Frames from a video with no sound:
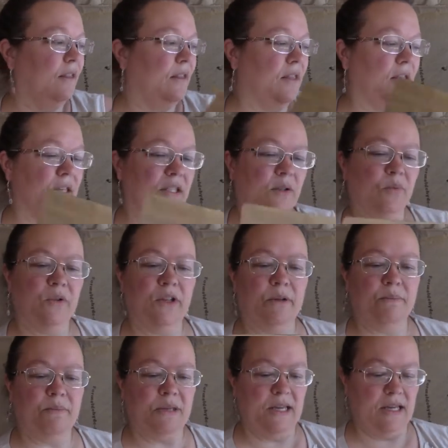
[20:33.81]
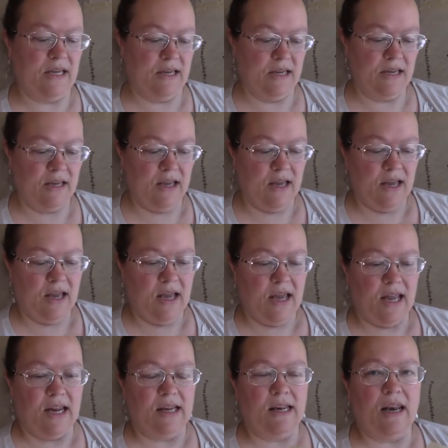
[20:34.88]
this will be
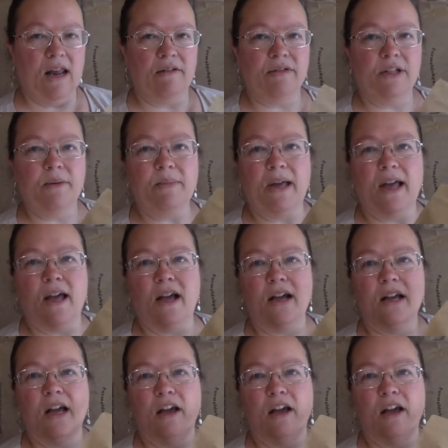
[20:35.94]
a lovely bag